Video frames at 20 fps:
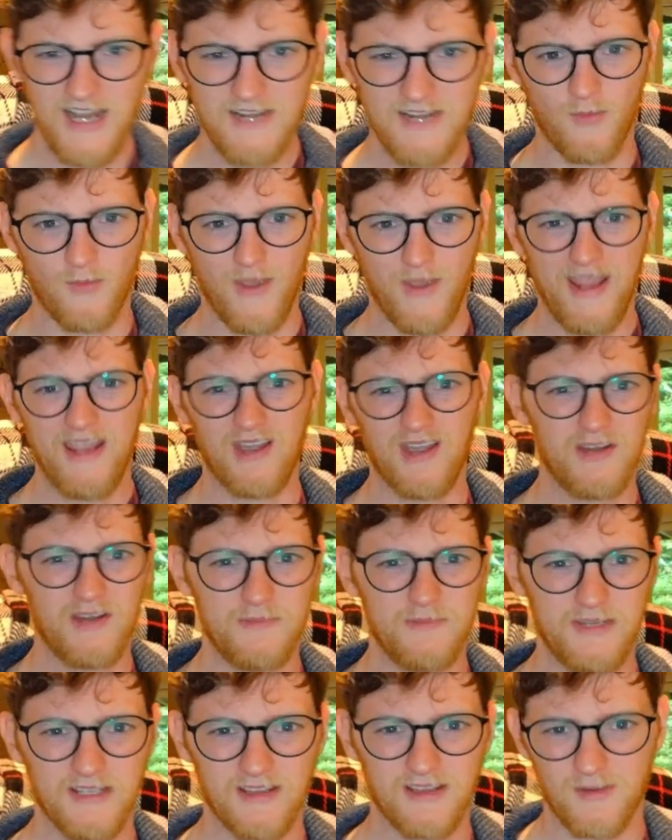kind of weighing
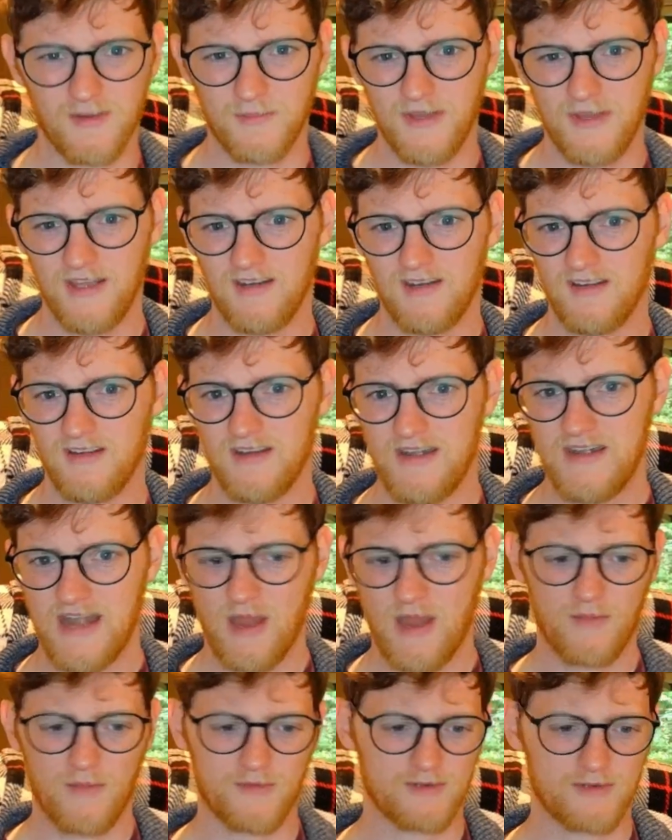on me a little bit.
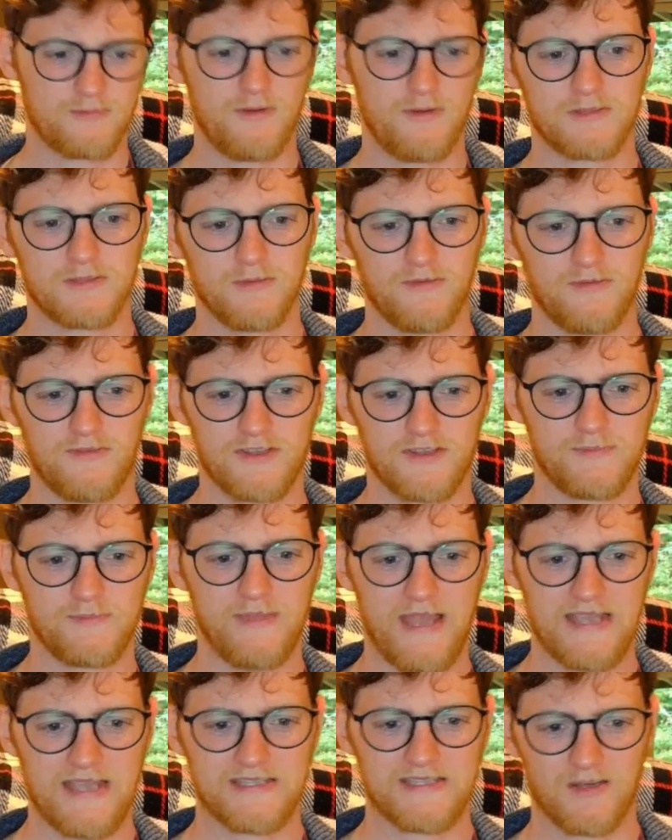Now I'm responsible for
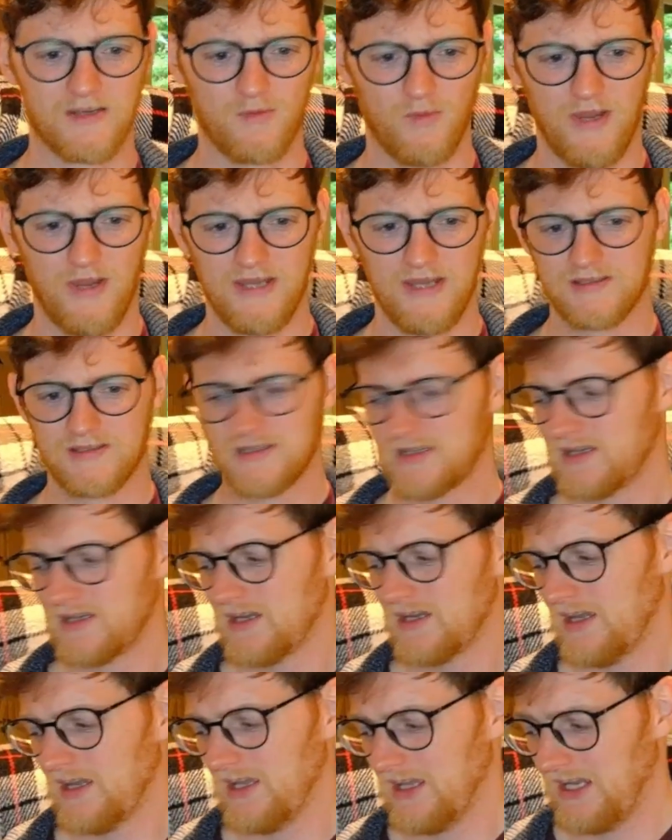this plastic waste.
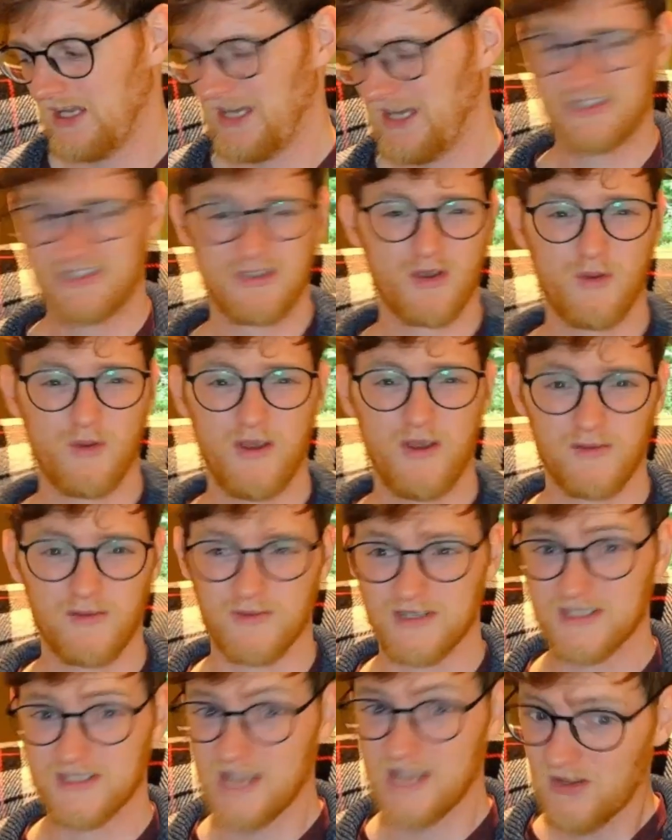Is there a way
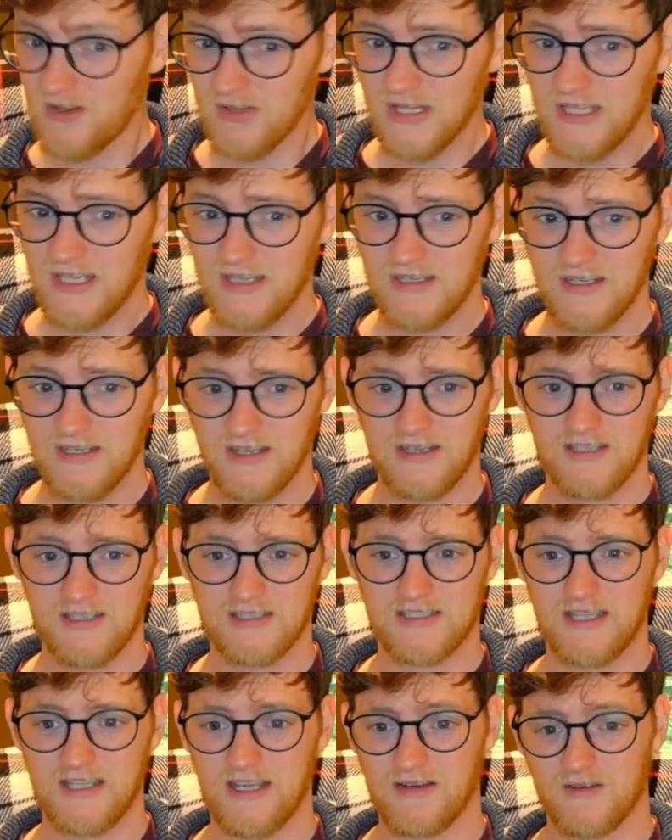to recycle it?
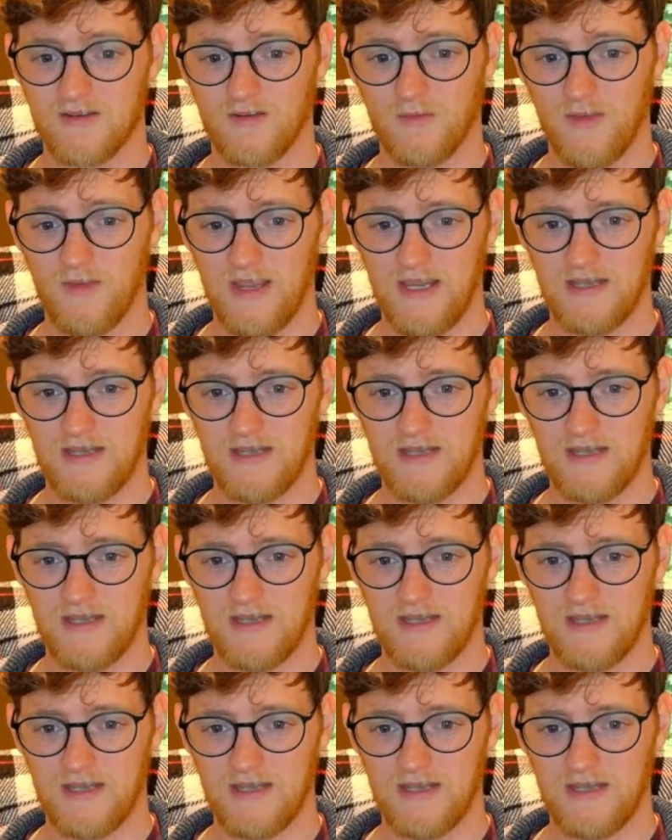Is there